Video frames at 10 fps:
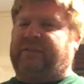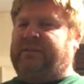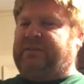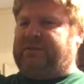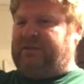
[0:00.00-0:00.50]
and
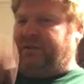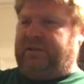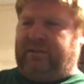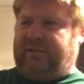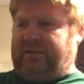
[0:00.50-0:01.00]
the
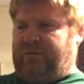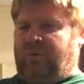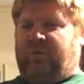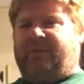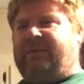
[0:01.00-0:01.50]

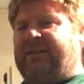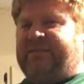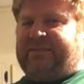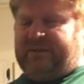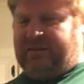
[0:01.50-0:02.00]

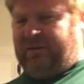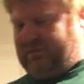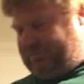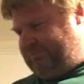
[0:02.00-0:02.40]
ornaments and all